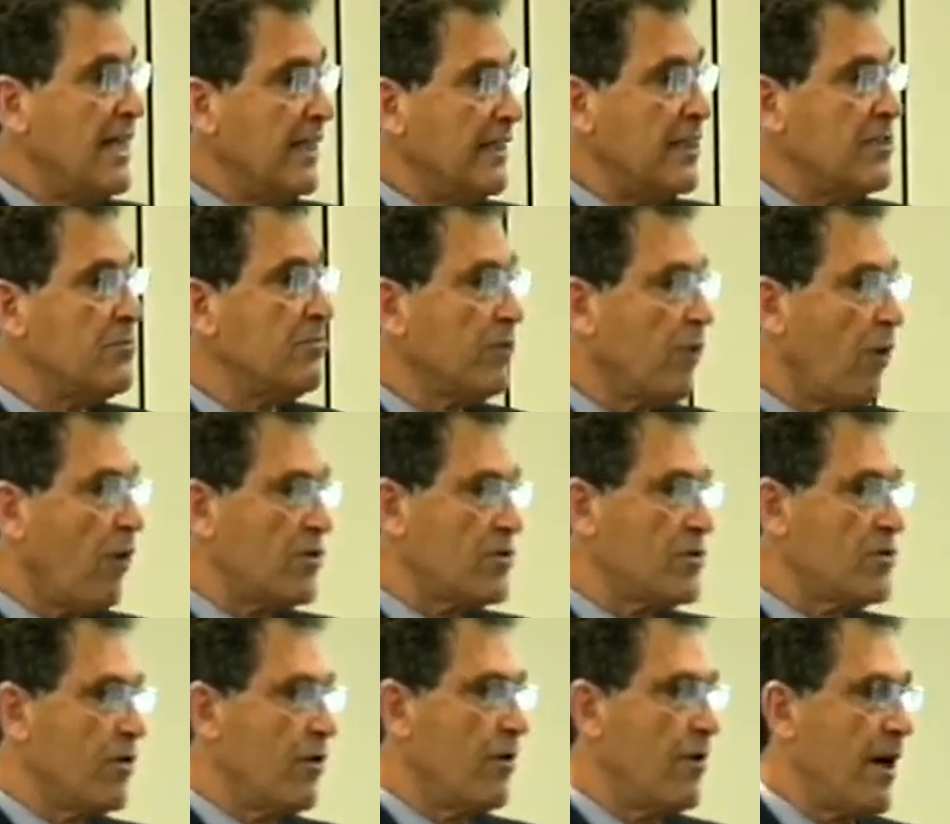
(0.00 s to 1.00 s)
This would
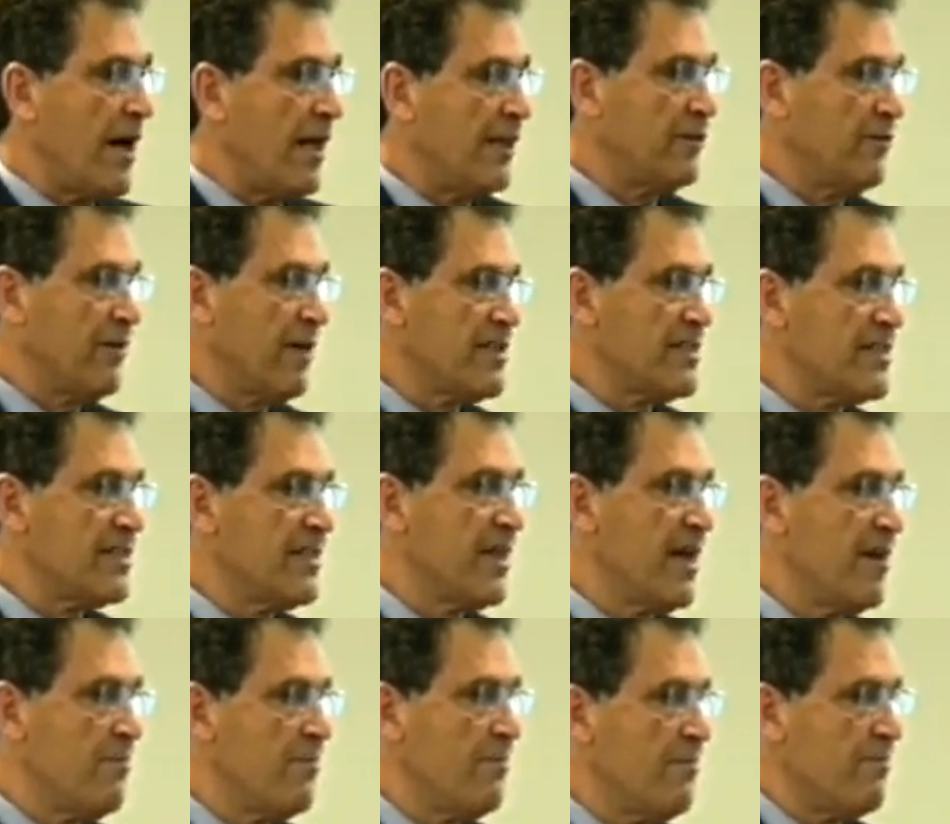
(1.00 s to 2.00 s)
also address
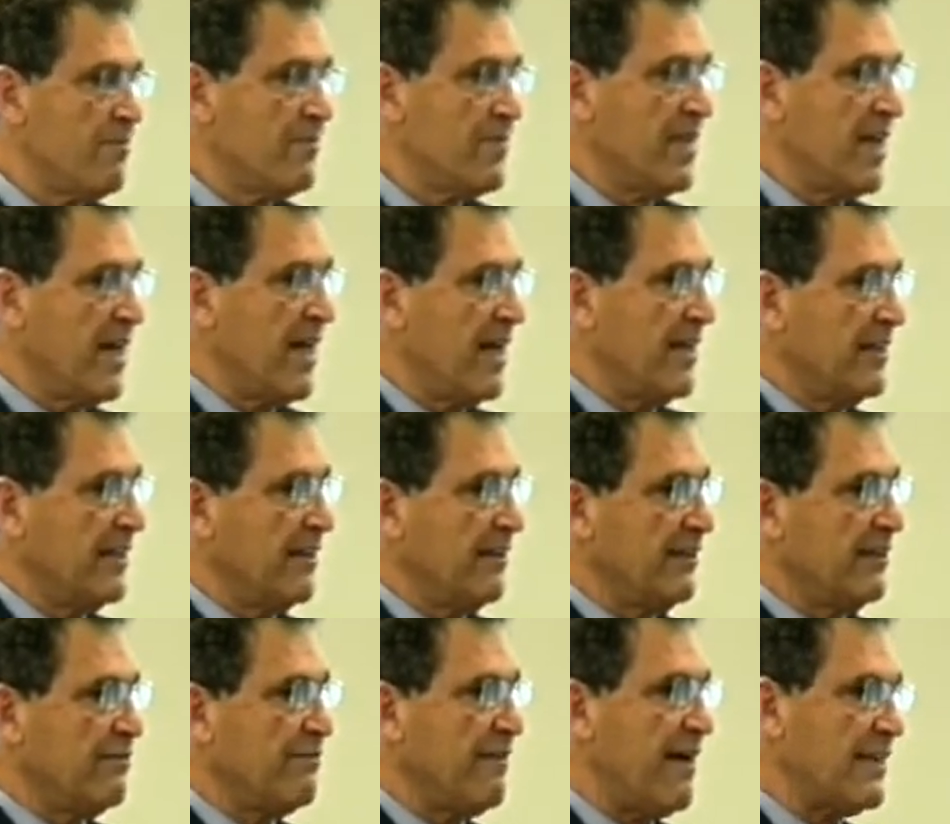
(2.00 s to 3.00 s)
the
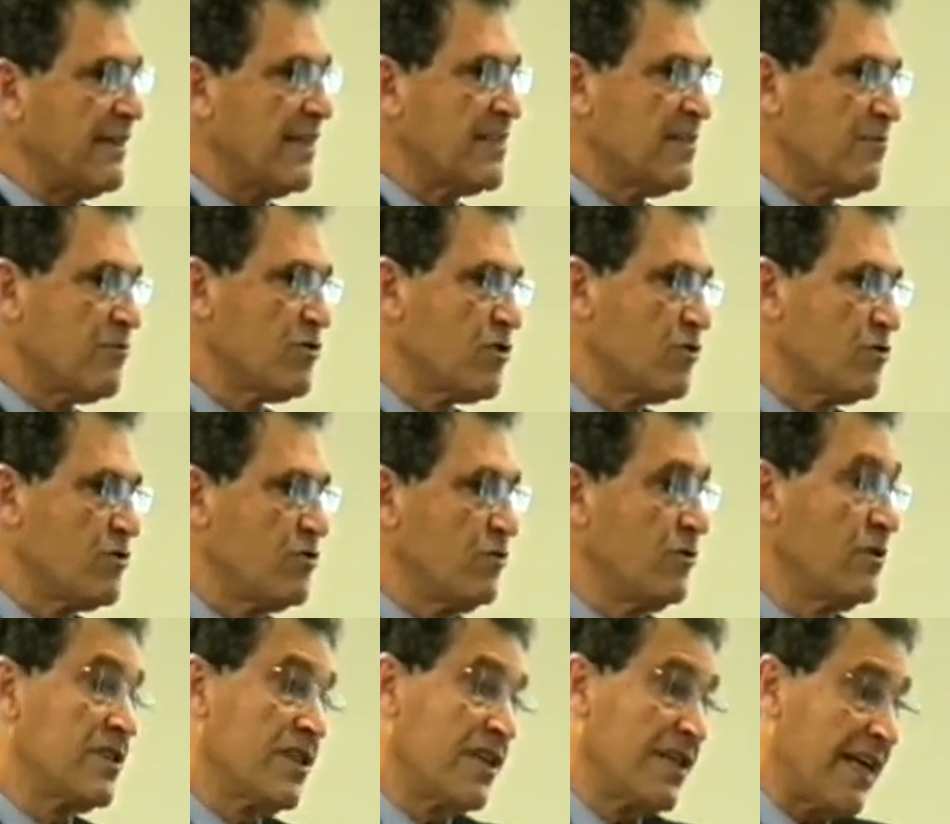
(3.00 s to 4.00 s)
fact that some
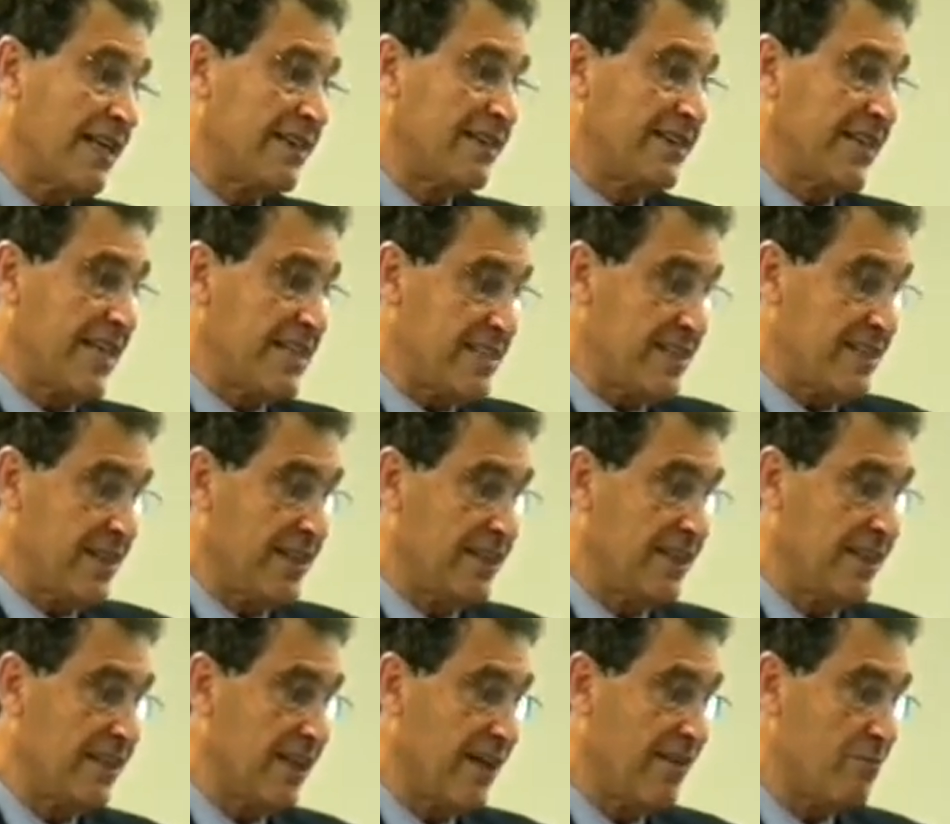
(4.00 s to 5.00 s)
students are not tested
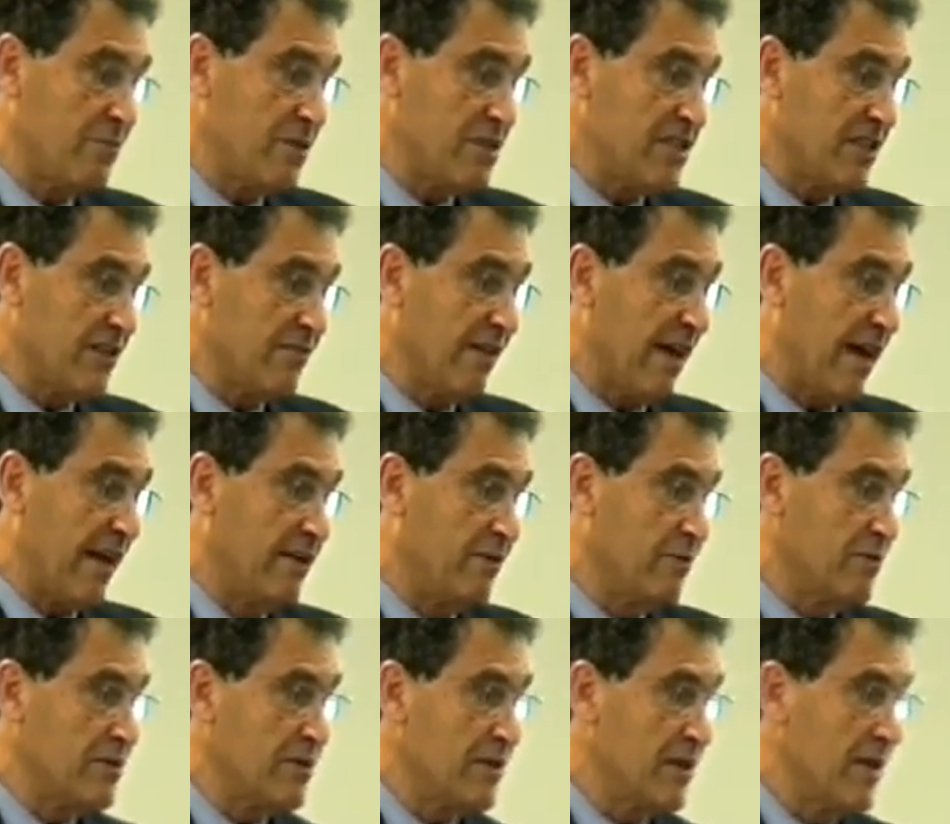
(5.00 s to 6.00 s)
and they have missing
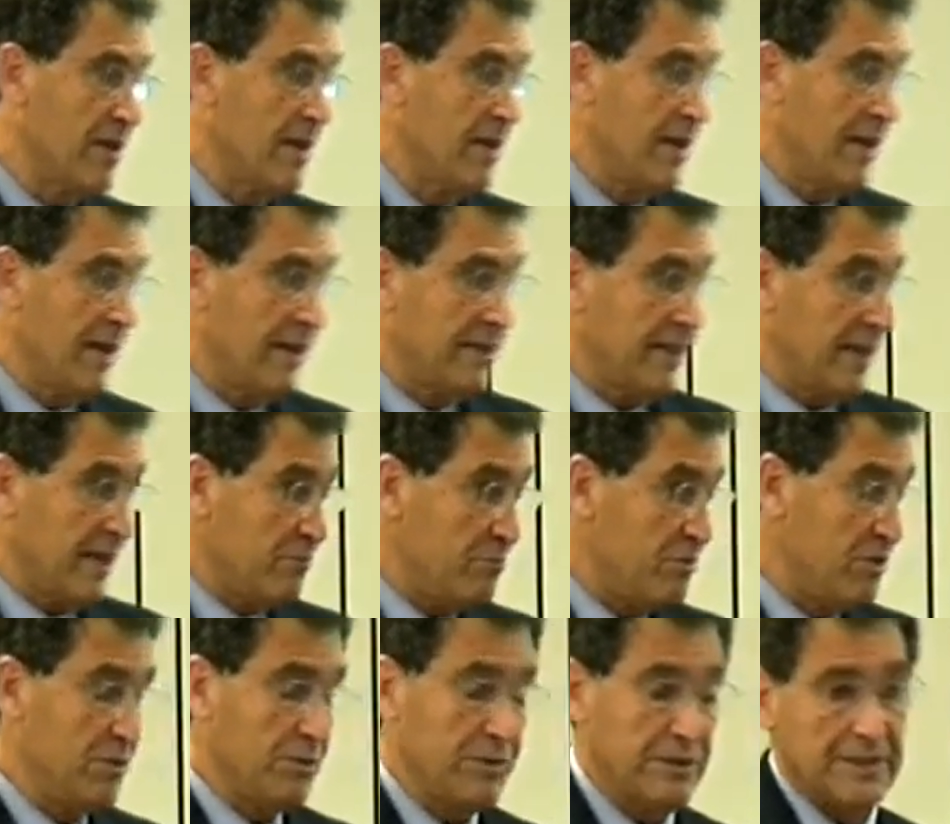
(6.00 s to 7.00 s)
values and they're
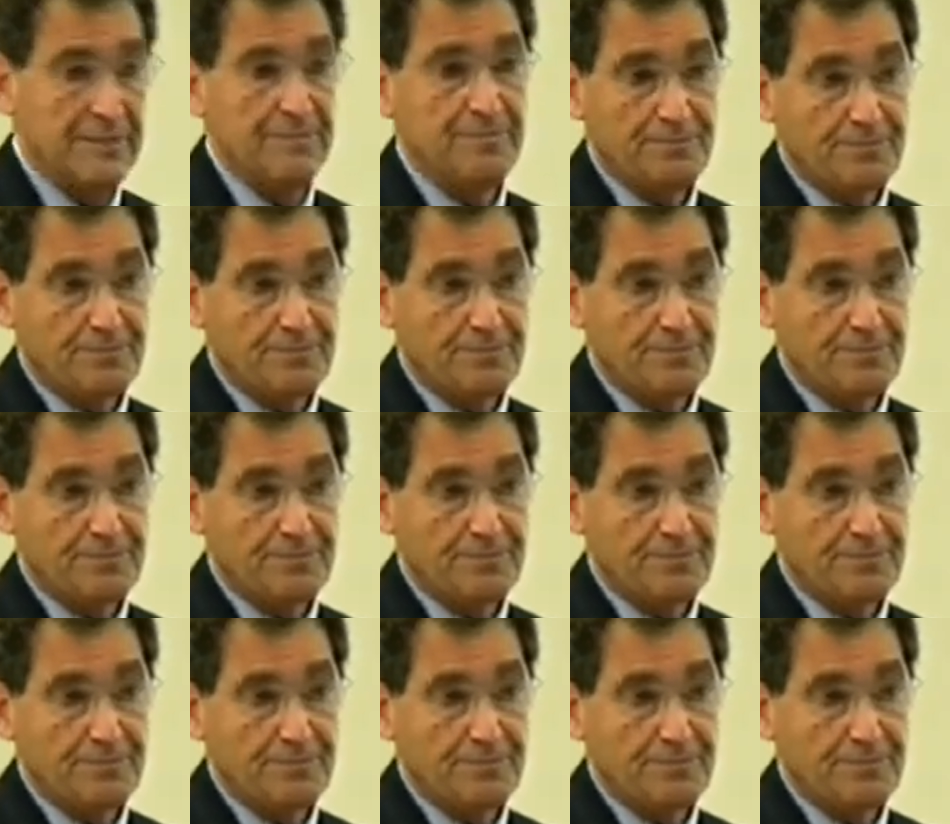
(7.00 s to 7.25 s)
imputed.